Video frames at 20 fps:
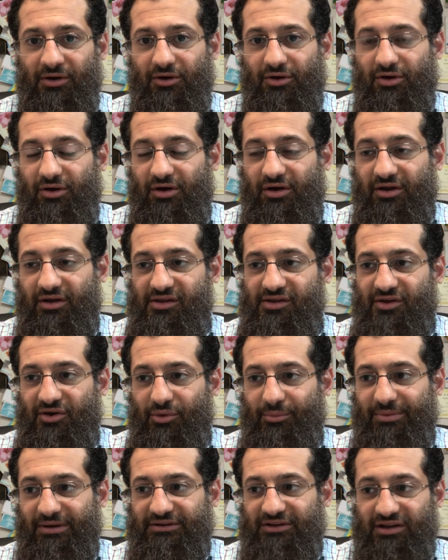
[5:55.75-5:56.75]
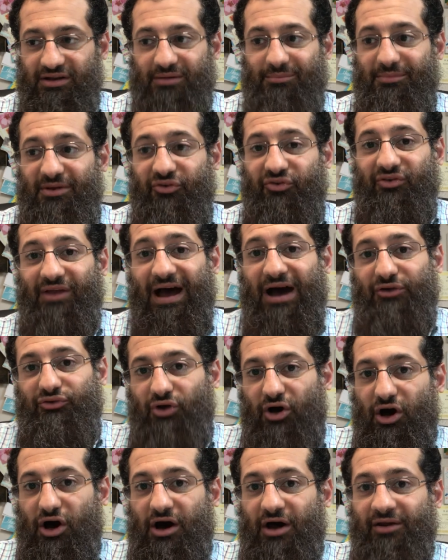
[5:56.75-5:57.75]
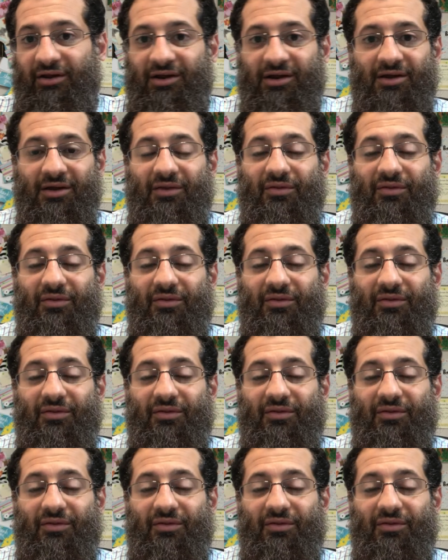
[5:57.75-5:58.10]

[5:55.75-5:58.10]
but he missed out on